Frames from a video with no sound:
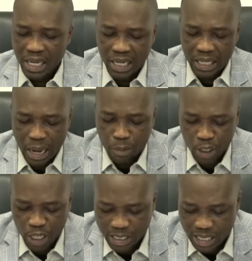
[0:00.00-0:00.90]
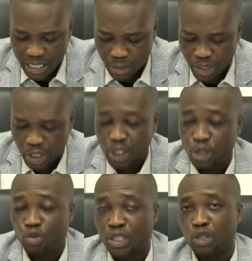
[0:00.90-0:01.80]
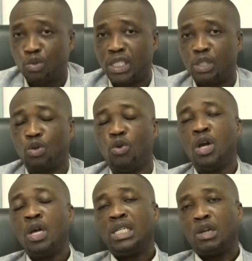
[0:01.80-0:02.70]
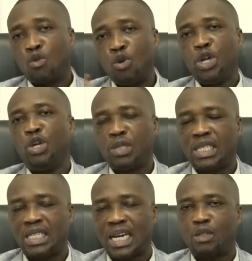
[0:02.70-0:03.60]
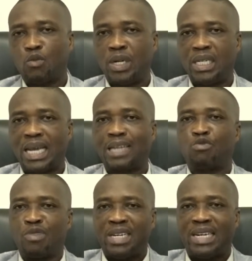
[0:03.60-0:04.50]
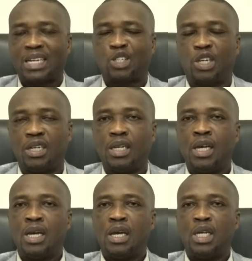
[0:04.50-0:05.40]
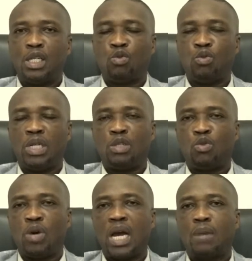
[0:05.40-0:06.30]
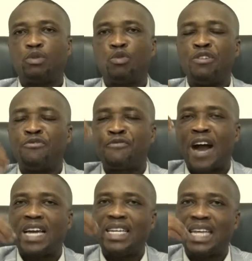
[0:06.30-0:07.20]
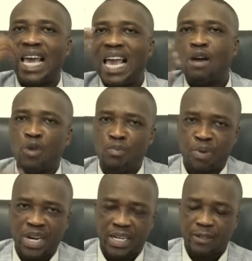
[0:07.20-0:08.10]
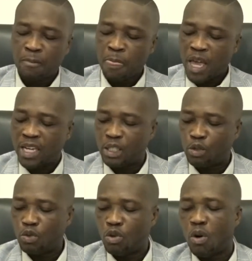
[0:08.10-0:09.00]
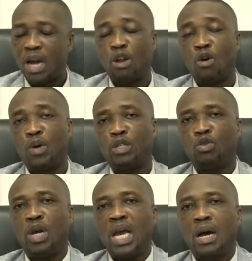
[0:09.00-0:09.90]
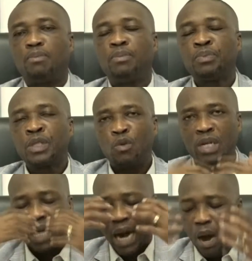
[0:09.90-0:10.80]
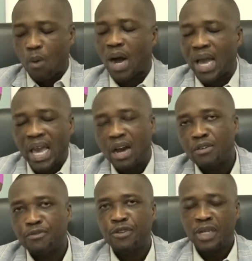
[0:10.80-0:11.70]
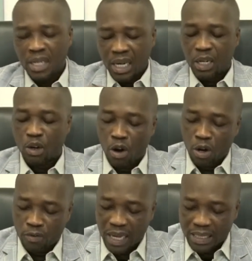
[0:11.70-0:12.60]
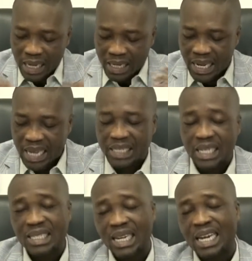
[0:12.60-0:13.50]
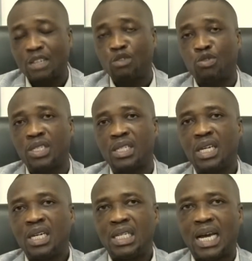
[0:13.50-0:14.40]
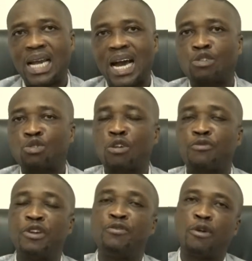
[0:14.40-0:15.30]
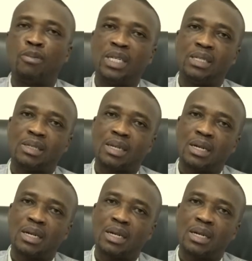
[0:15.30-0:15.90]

in carbon dioxide emission in 2020. So the good news is that with that reduction, it will help to refine the air we breathe, and it will go a long way to help with our health and all of that. And nations and countries that are suffering from this